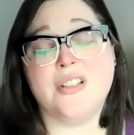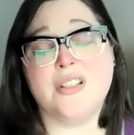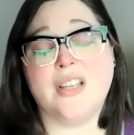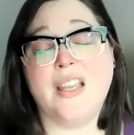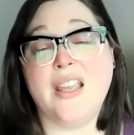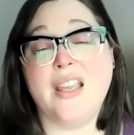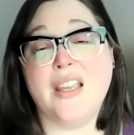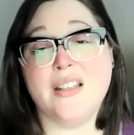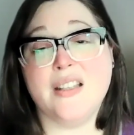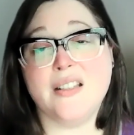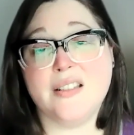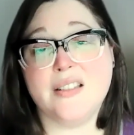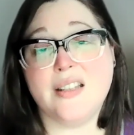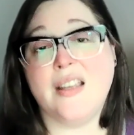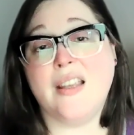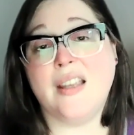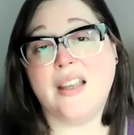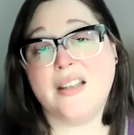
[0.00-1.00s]
as I can to
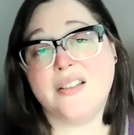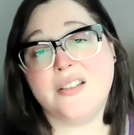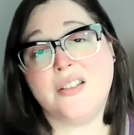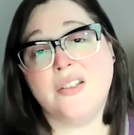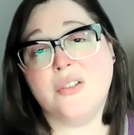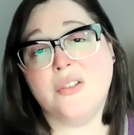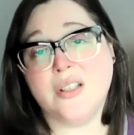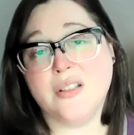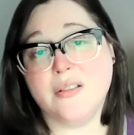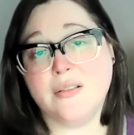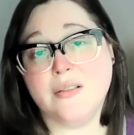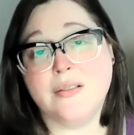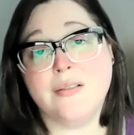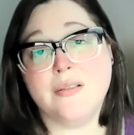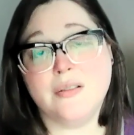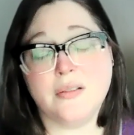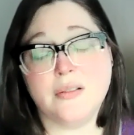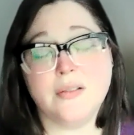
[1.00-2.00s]
say yes, you
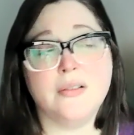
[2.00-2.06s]
can